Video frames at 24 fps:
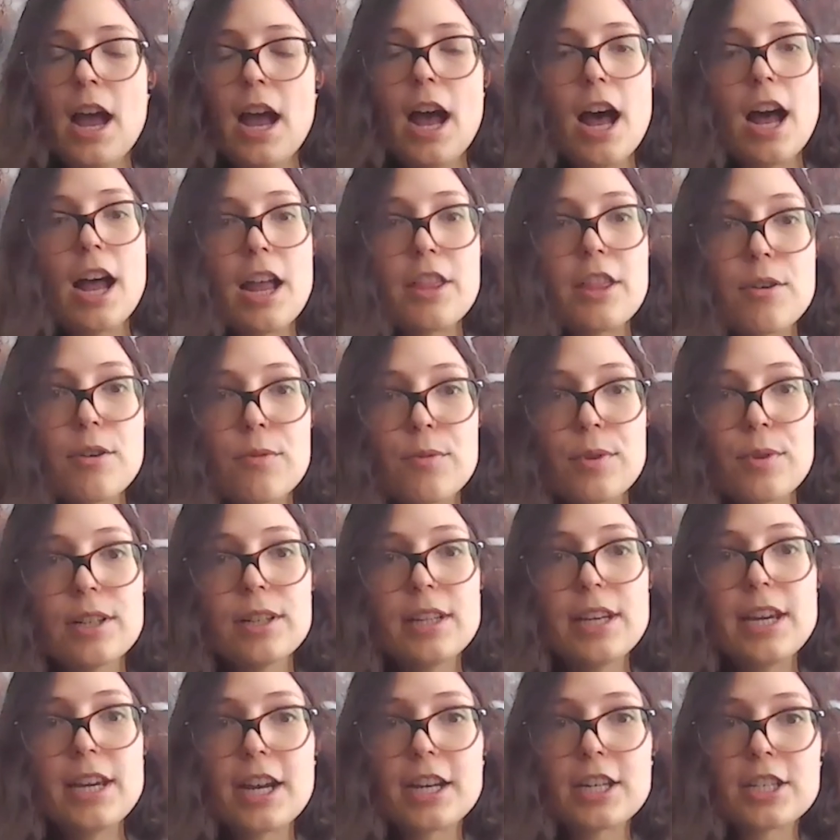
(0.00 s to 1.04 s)
And the
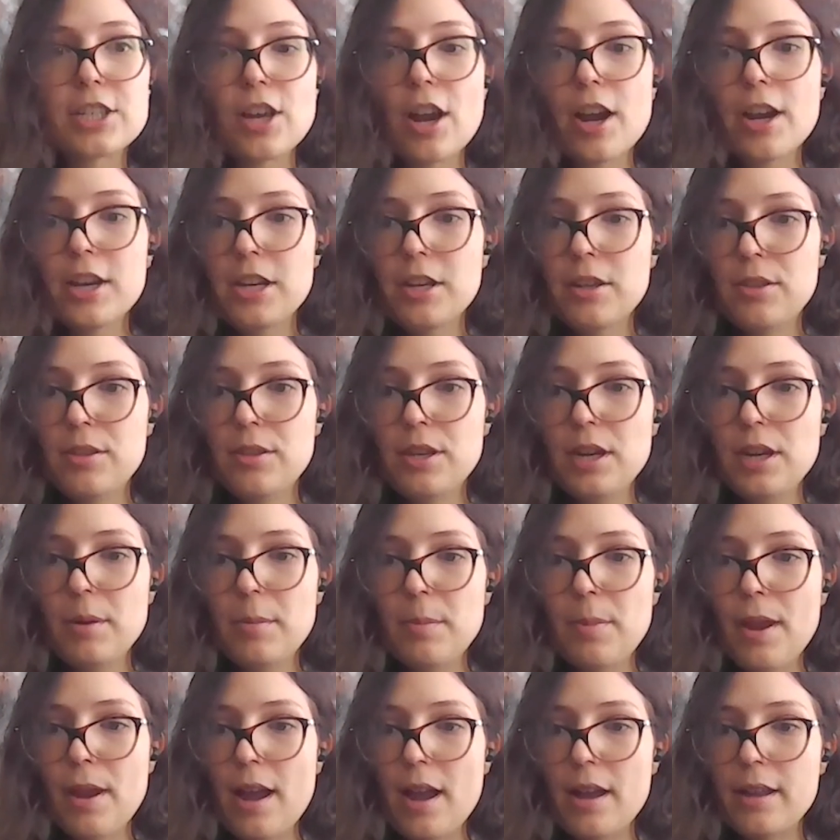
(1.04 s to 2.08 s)
really exciting thing
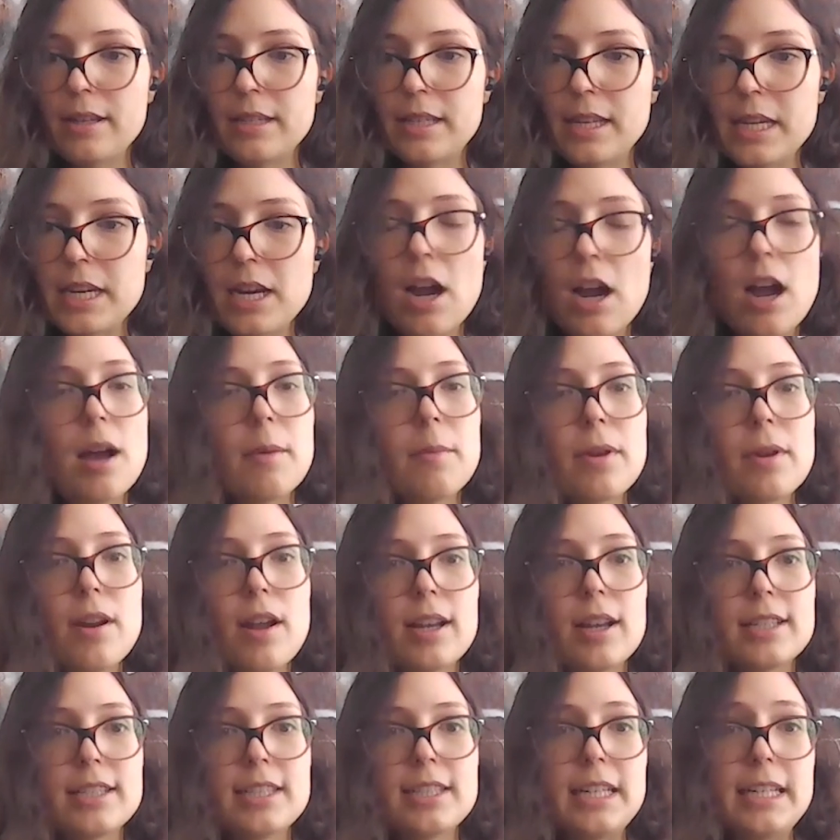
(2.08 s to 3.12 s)
about
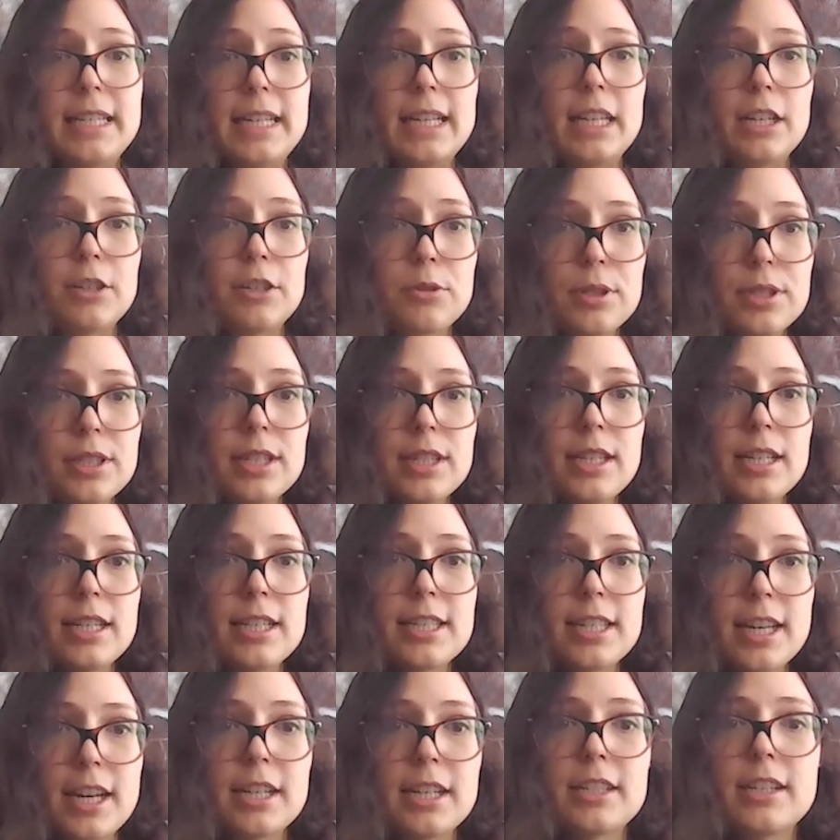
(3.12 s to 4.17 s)
decarbonising the electricity
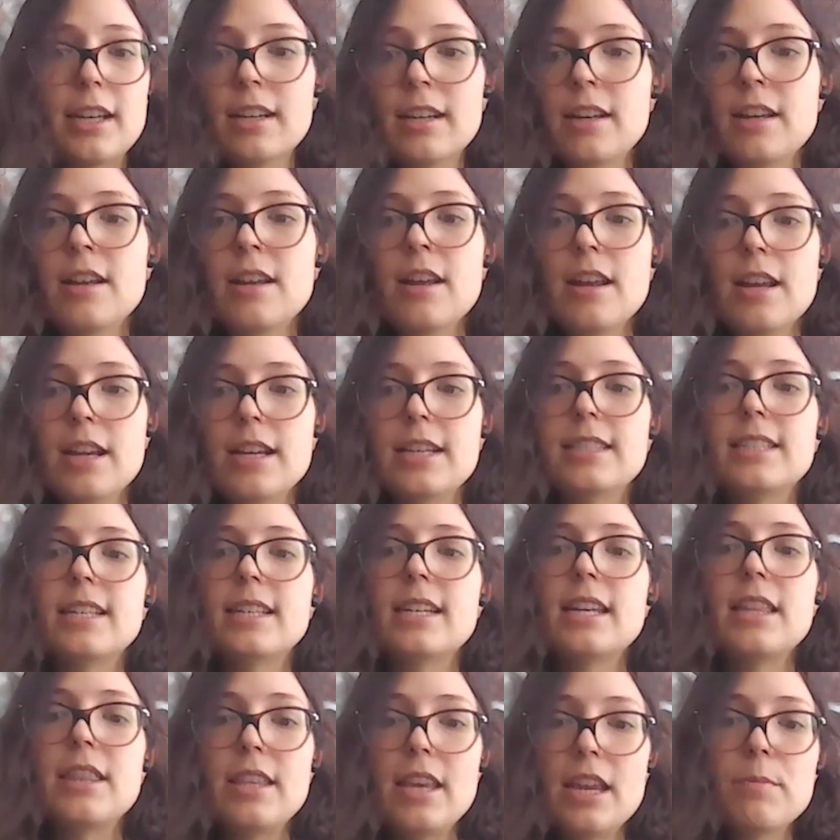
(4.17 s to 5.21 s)
sector is that
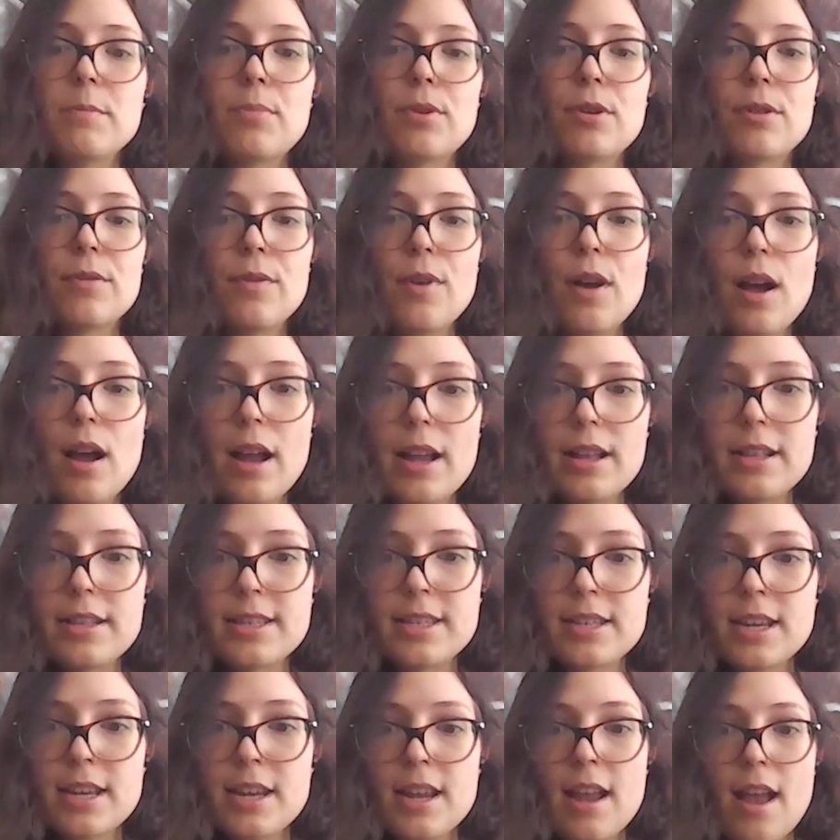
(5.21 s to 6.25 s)
it then
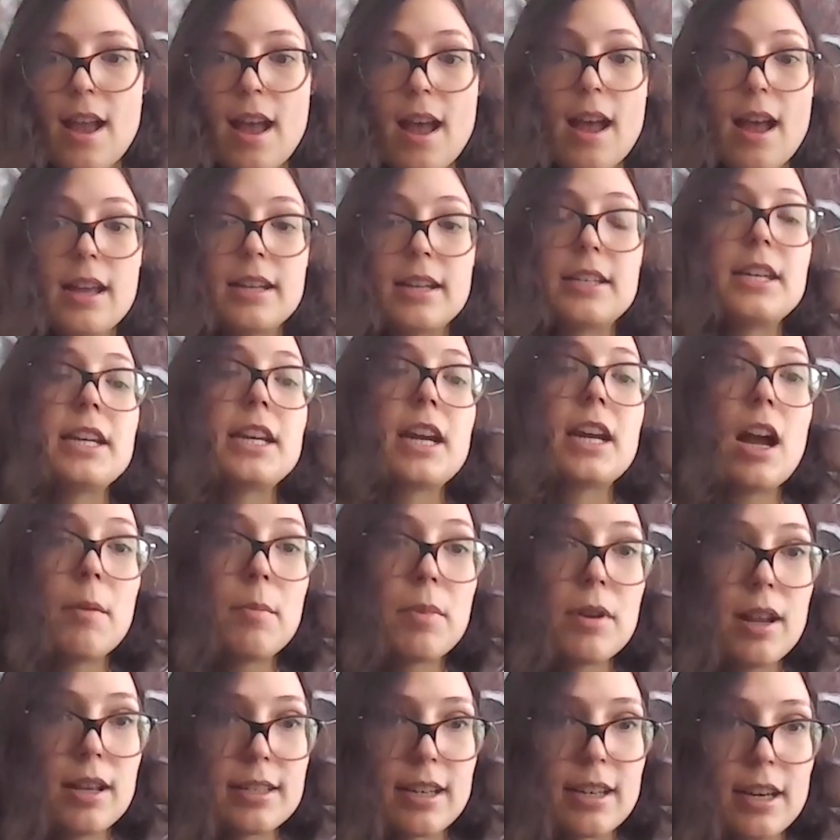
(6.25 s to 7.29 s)
provides
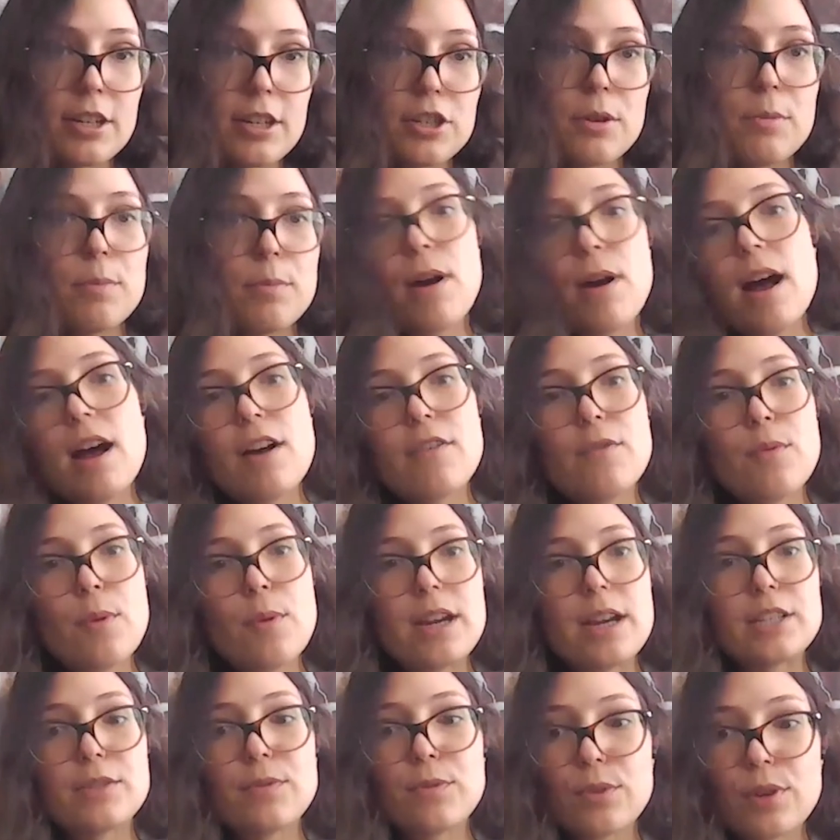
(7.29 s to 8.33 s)
decarbonisation
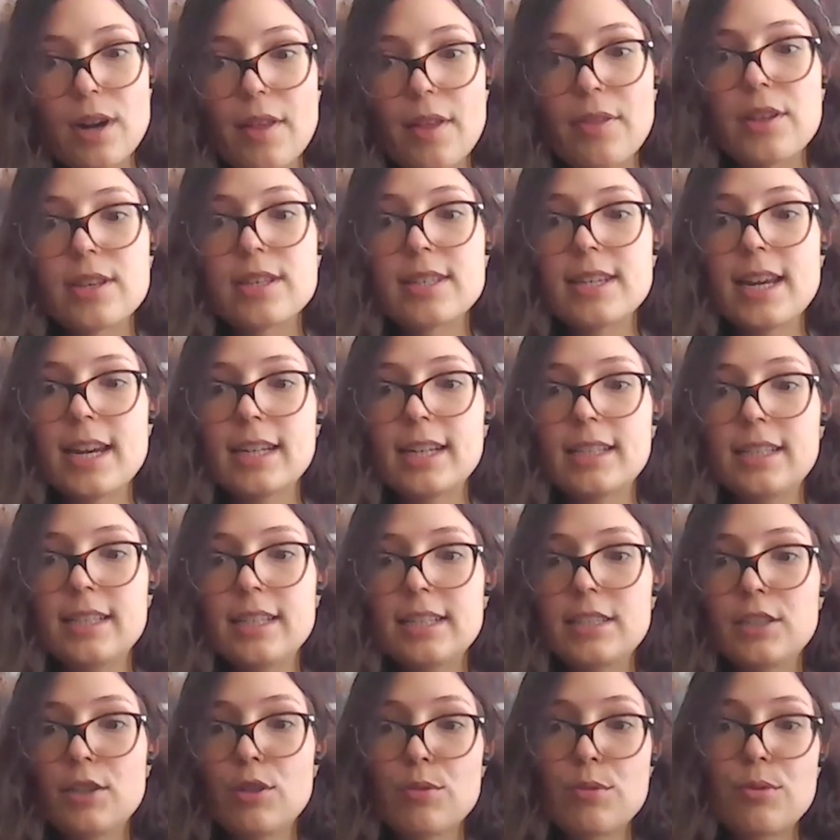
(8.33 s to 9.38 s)
pathways for other
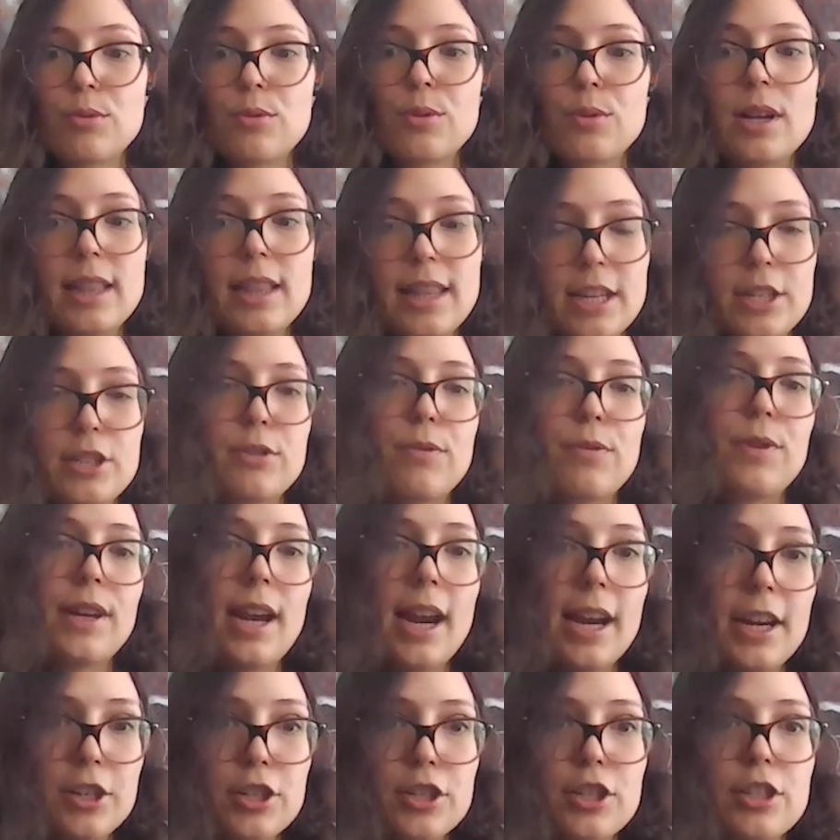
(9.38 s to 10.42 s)
sectors through
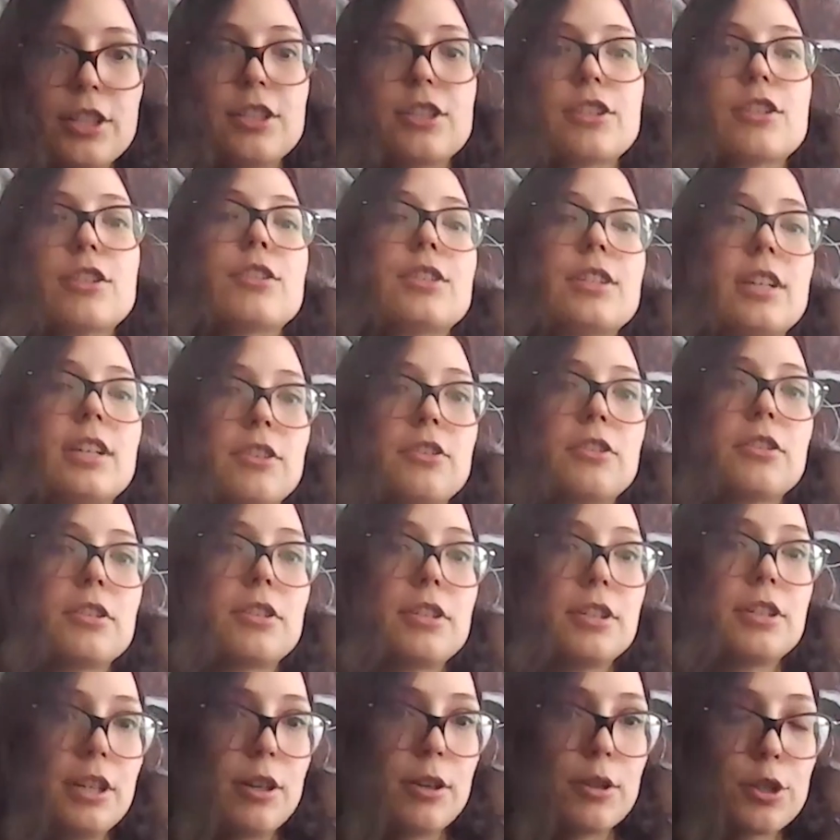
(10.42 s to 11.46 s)
electrification, so such
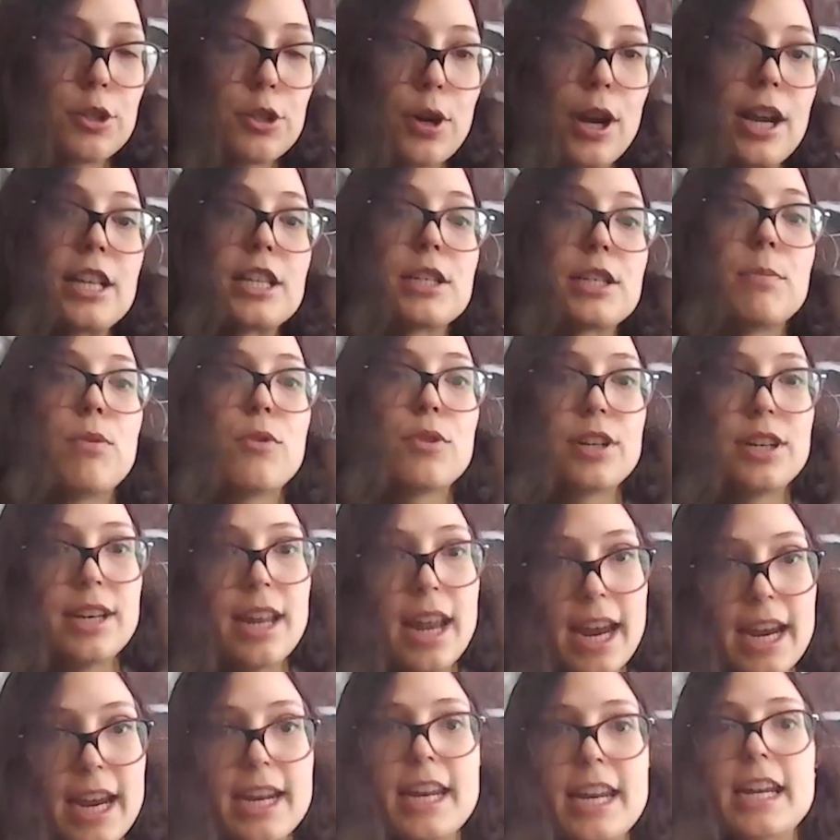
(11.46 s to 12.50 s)
as transport
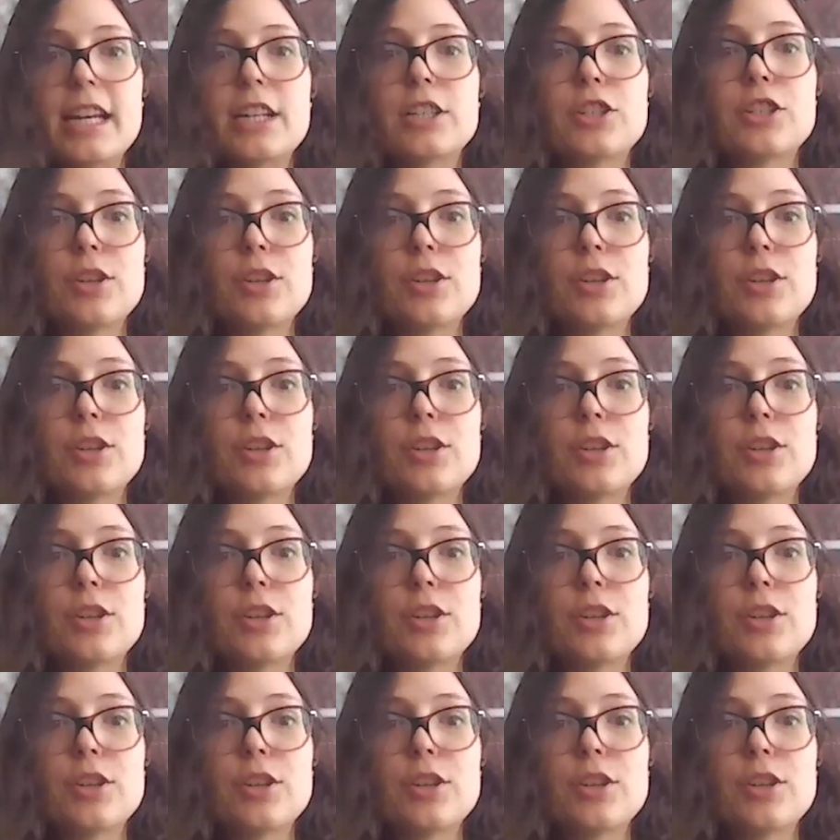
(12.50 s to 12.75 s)
and heating.